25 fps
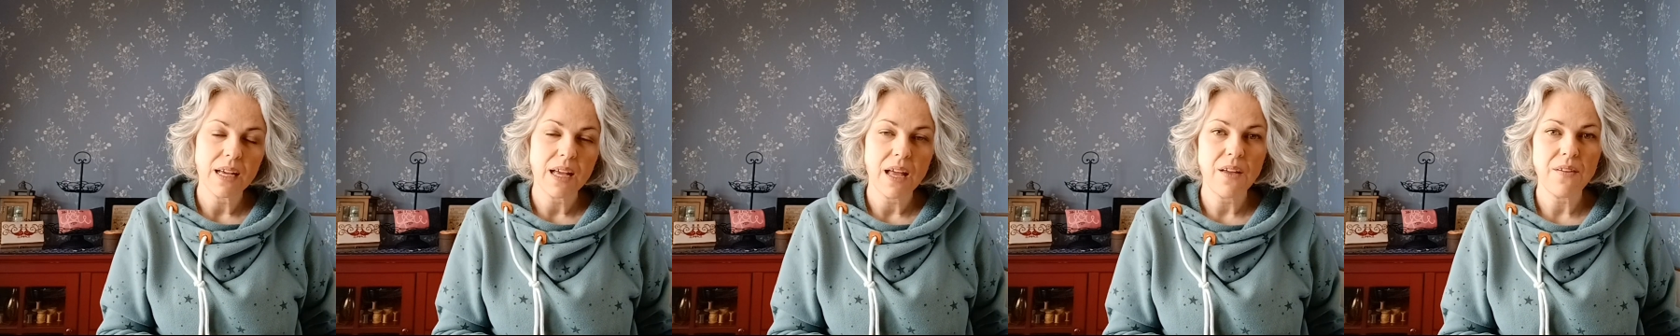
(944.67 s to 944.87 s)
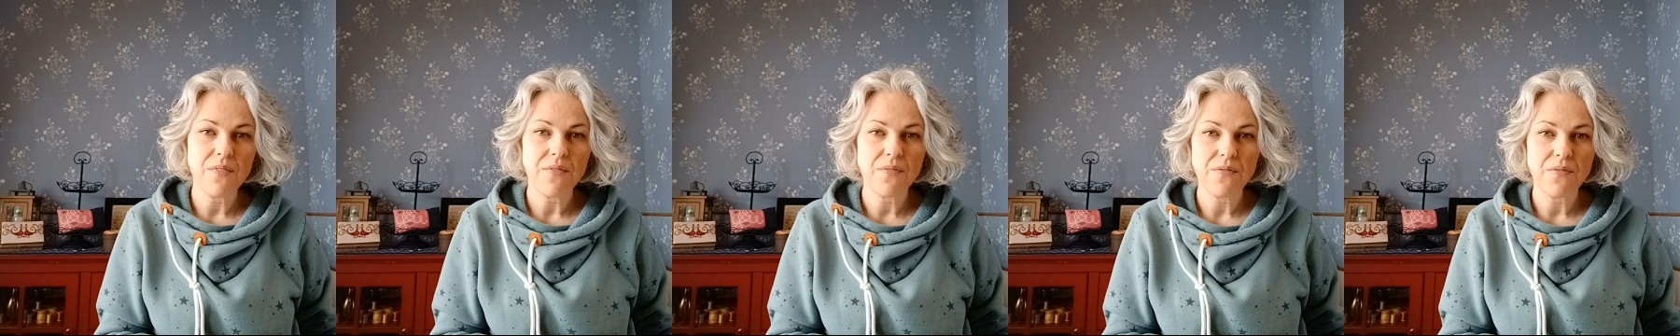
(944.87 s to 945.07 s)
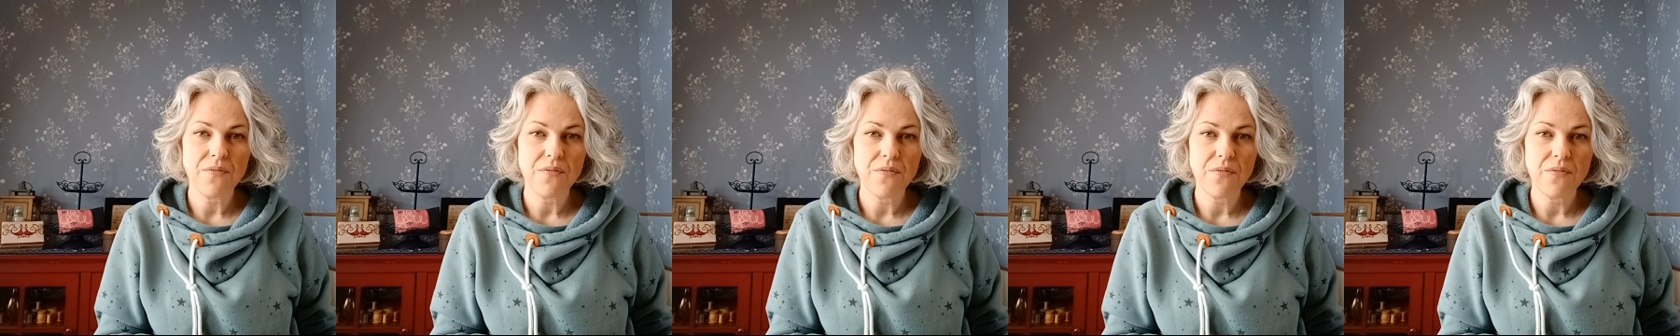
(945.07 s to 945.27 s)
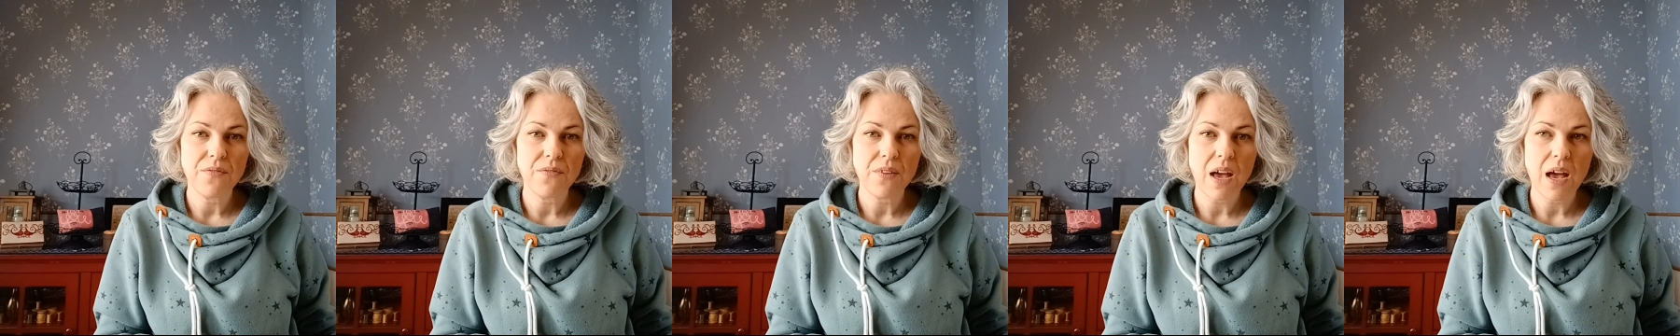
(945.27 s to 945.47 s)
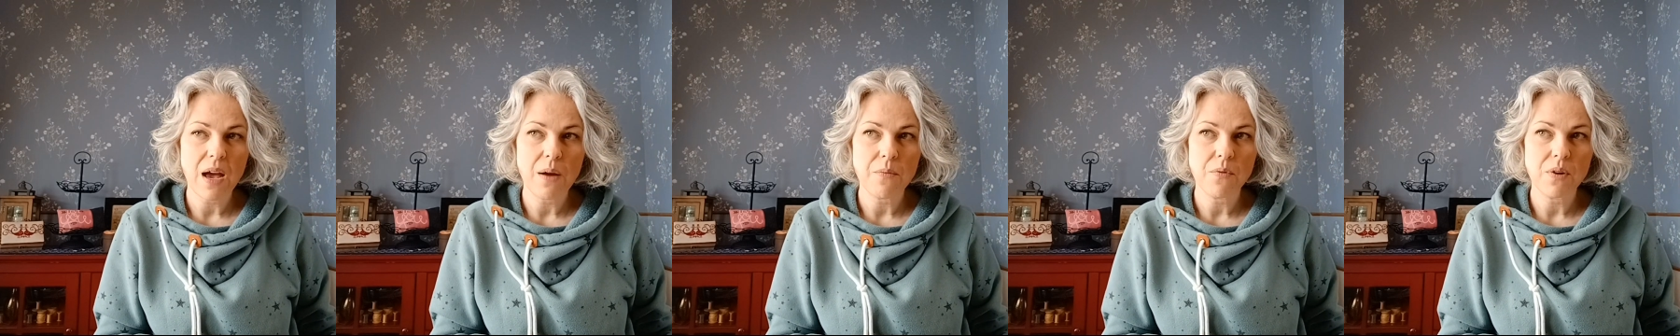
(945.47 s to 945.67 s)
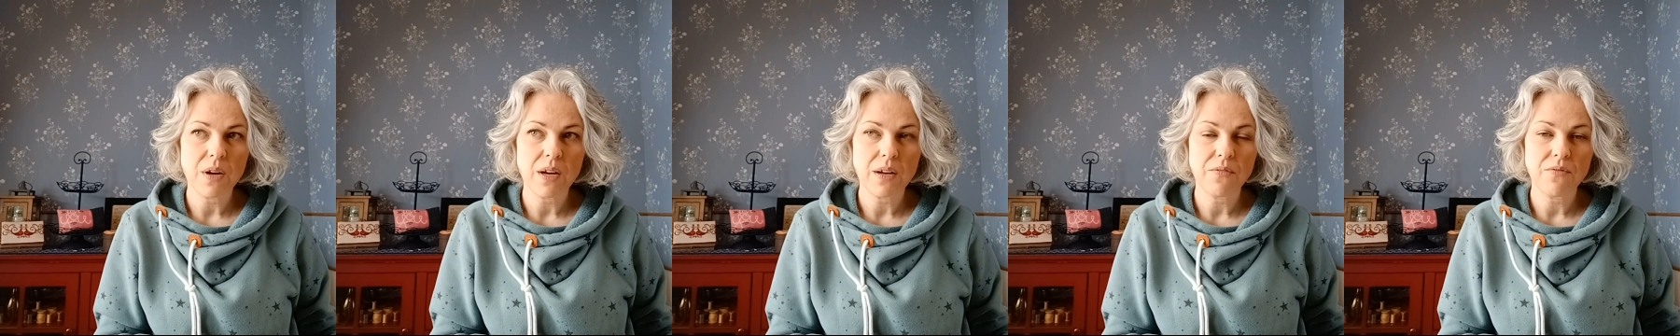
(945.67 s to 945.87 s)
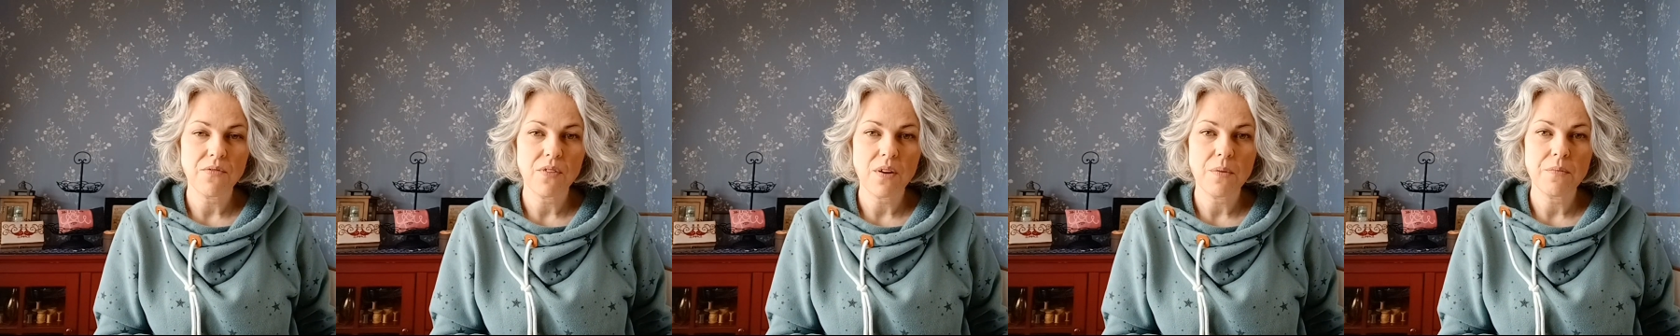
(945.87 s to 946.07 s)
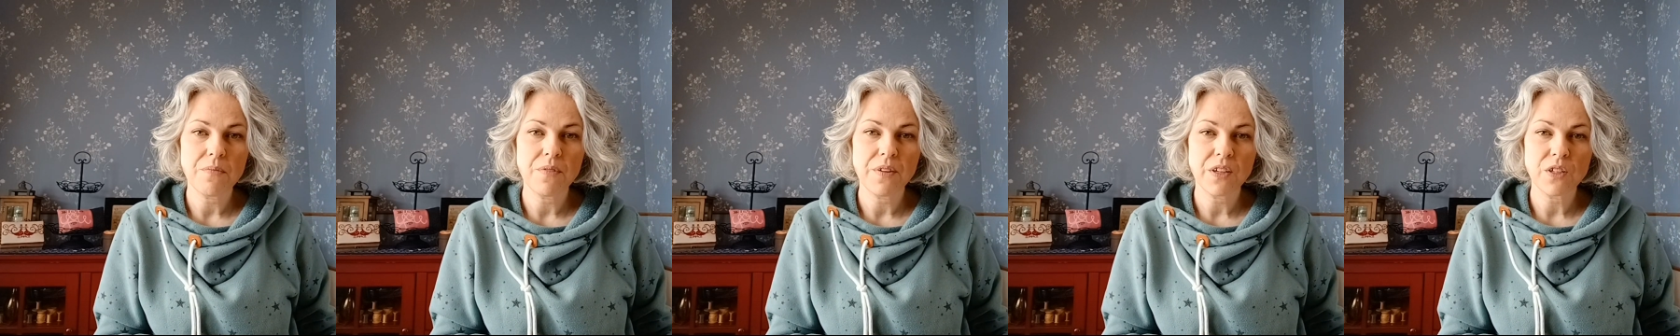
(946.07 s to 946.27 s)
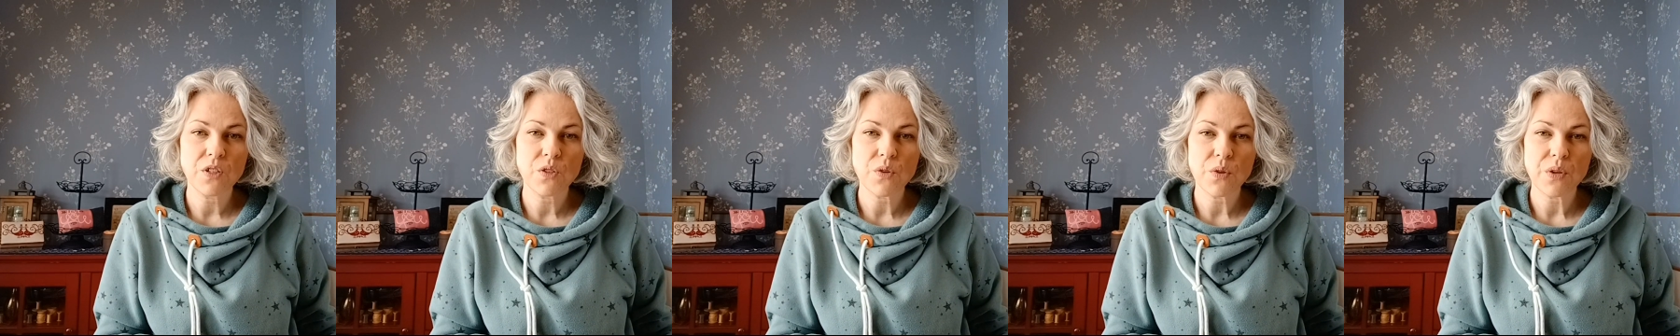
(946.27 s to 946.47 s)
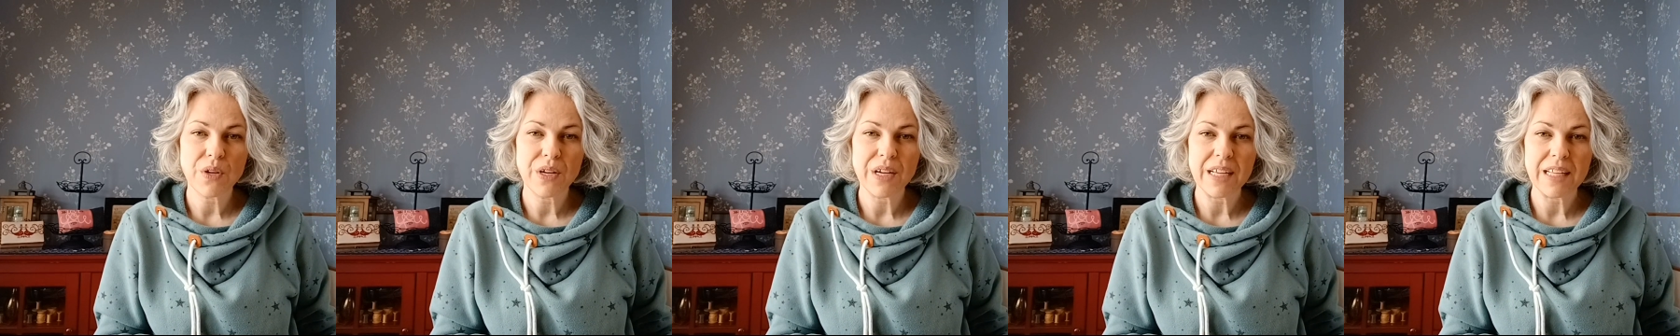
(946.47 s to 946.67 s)
a fabric from
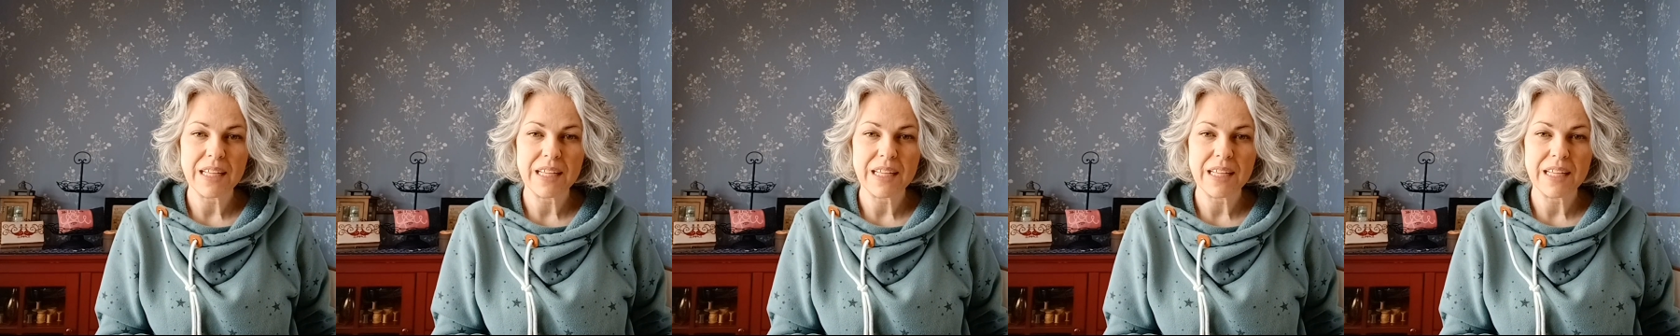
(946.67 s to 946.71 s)
Victoria